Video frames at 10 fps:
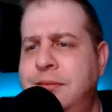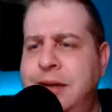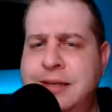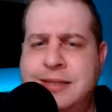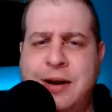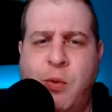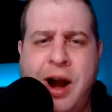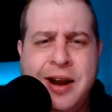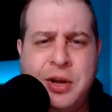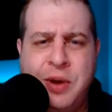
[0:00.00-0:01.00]
It's like, why
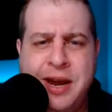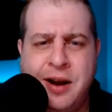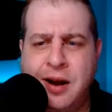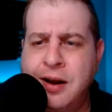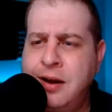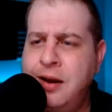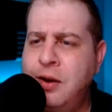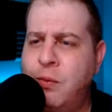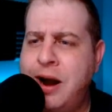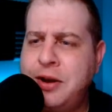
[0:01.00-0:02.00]
are you here?
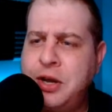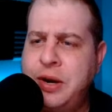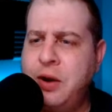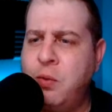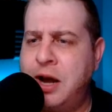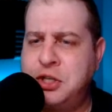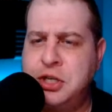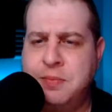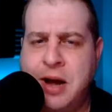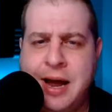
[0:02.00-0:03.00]
Why are you here
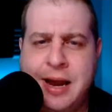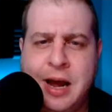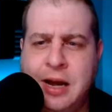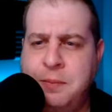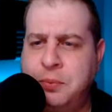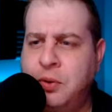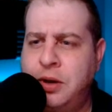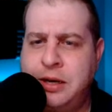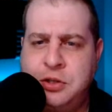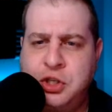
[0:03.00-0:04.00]
watching my
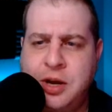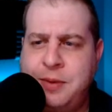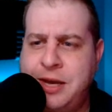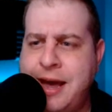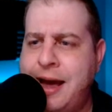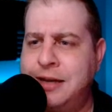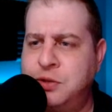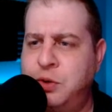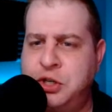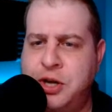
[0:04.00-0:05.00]
unemployed chubby ass?
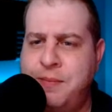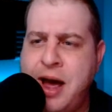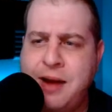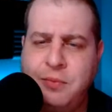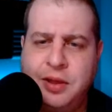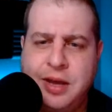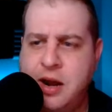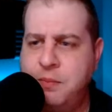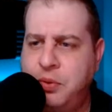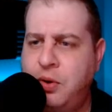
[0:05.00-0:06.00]
Which I'm not really
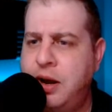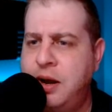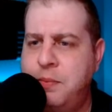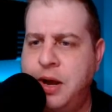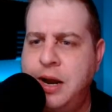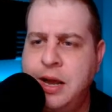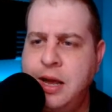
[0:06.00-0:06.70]
unemployed, but